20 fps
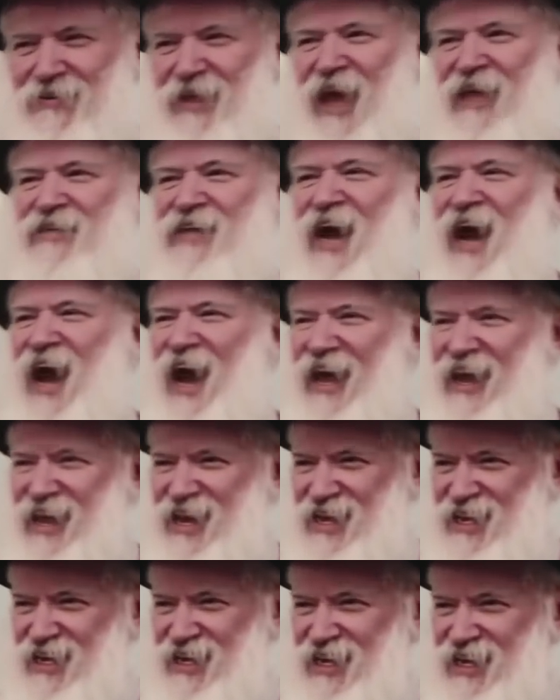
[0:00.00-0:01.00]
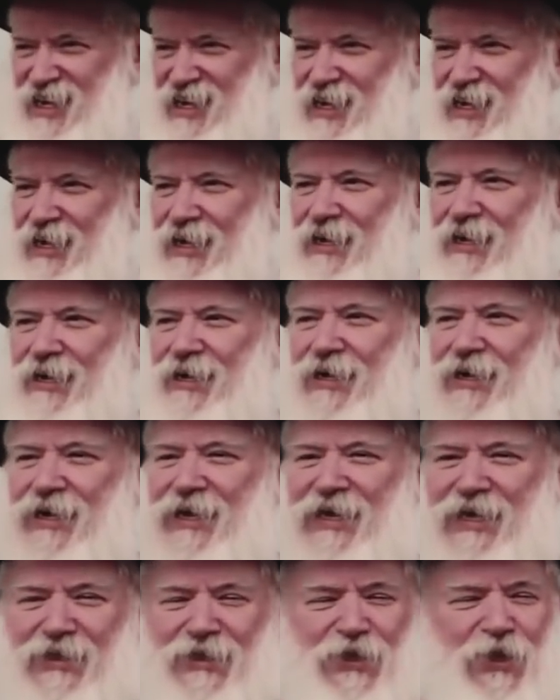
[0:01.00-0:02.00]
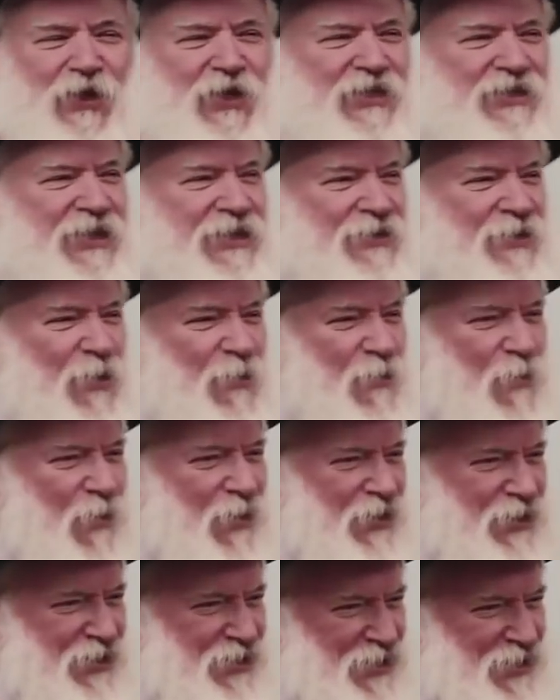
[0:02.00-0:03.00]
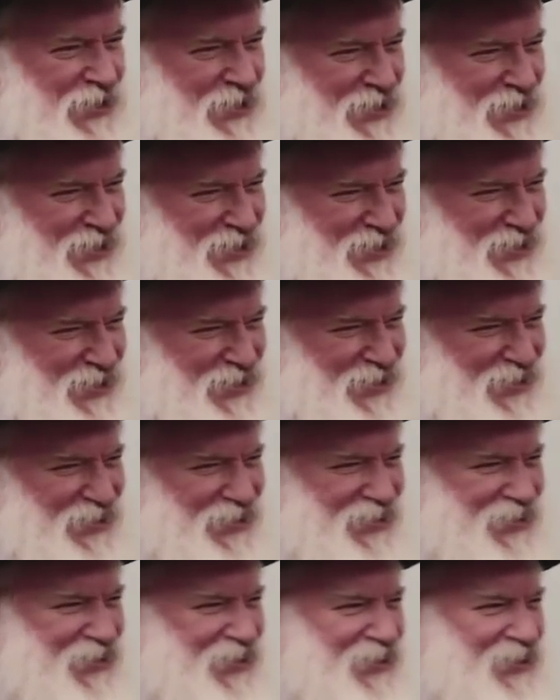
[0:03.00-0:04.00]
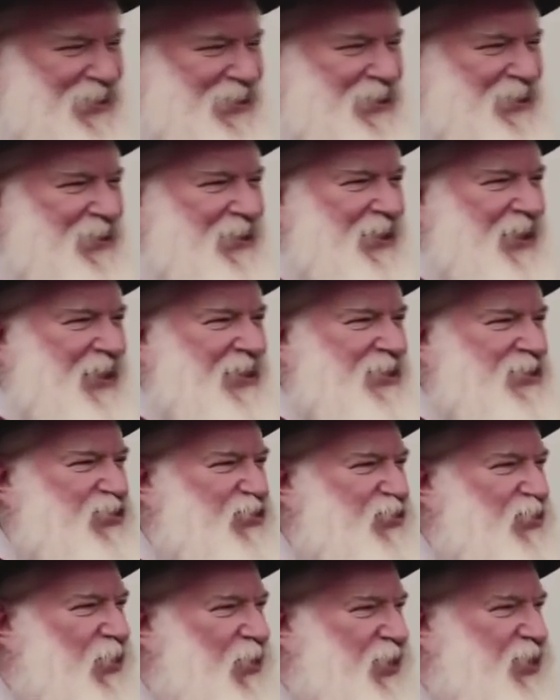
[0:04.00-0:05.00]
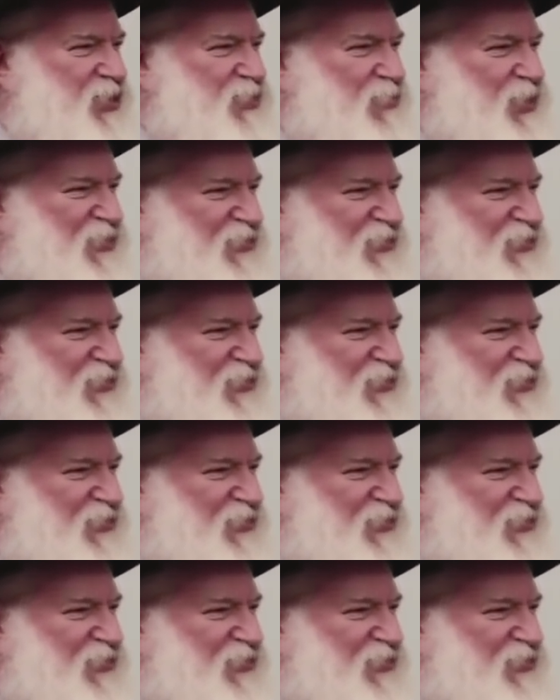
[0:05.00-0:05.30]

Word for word: That guy, he looked in the water and he saw his